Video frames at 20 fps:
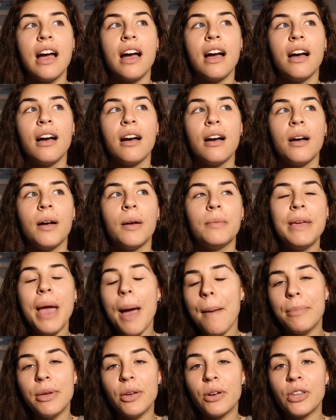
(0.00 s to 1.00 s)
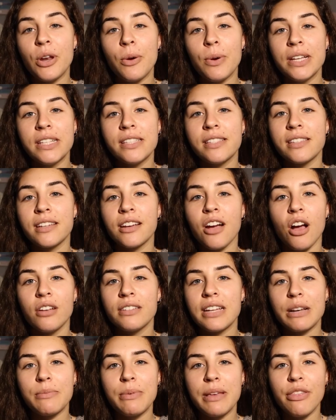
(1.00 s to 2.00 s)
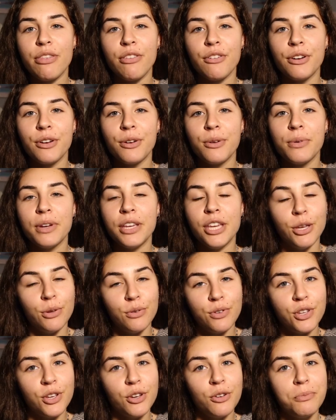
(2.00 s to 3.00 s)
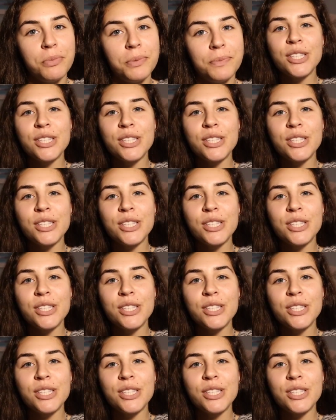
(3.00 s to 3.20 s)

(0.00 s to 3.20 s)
Yeah, but you can always contact me through YouTube.